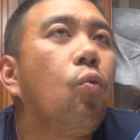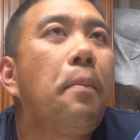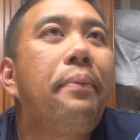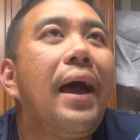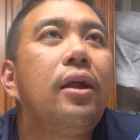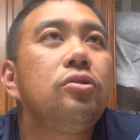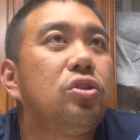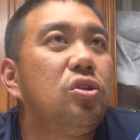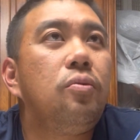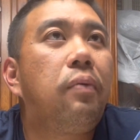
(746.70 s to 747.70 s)
paddle's
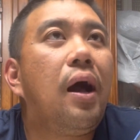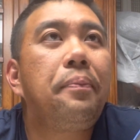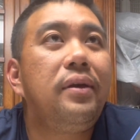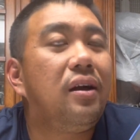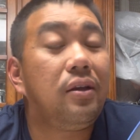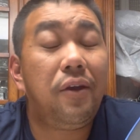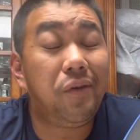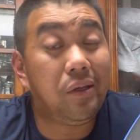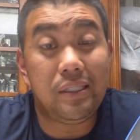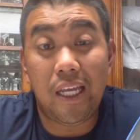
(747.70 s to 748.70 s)
too poppy, I'll give you
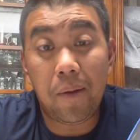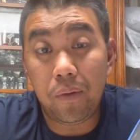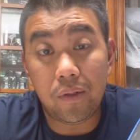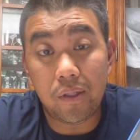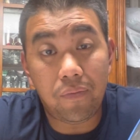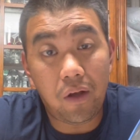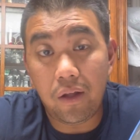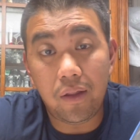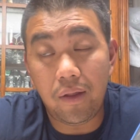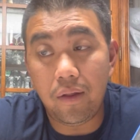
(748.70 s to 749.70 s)
examples of all
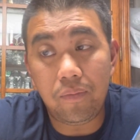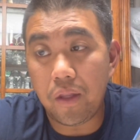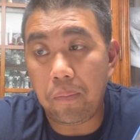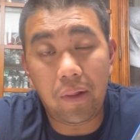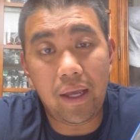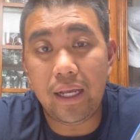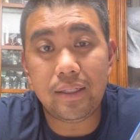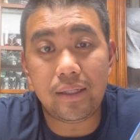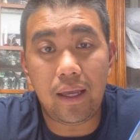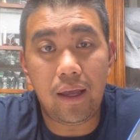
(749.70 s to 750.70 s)
the
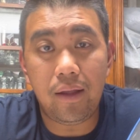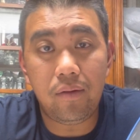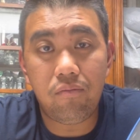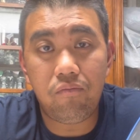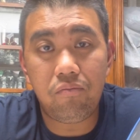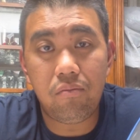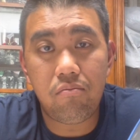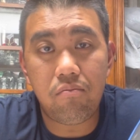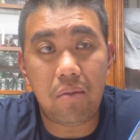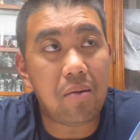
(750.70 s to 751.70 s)
plays that
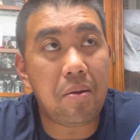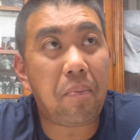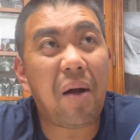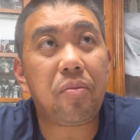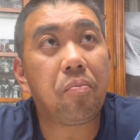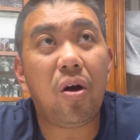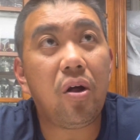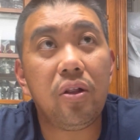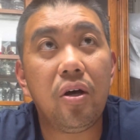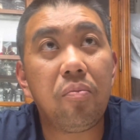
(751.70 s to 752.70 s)
made me pop the
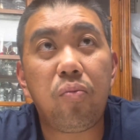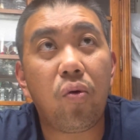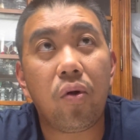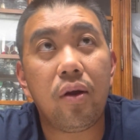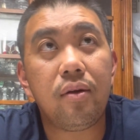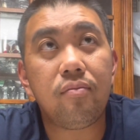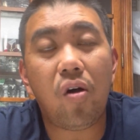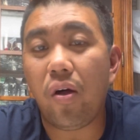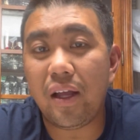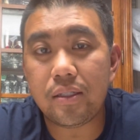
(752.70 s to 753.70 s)
ball up or
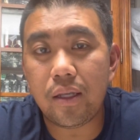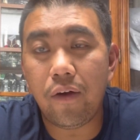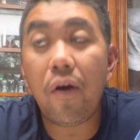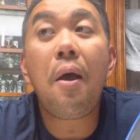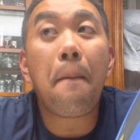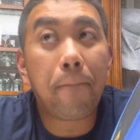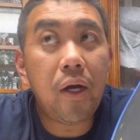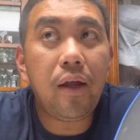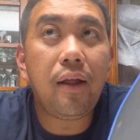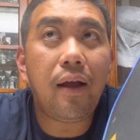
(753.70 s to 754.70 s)
all that stuff.
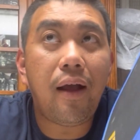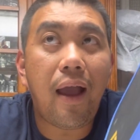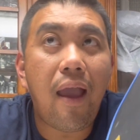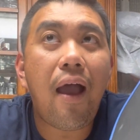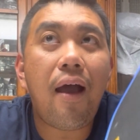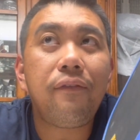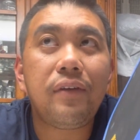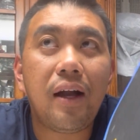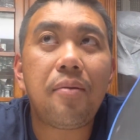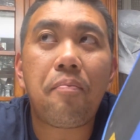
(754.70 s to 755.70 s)
But I have
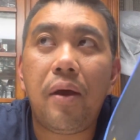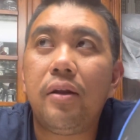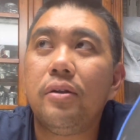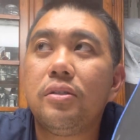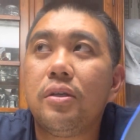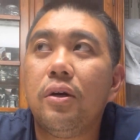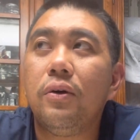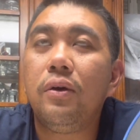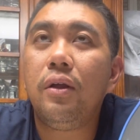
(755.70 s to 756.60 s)
gotten better, so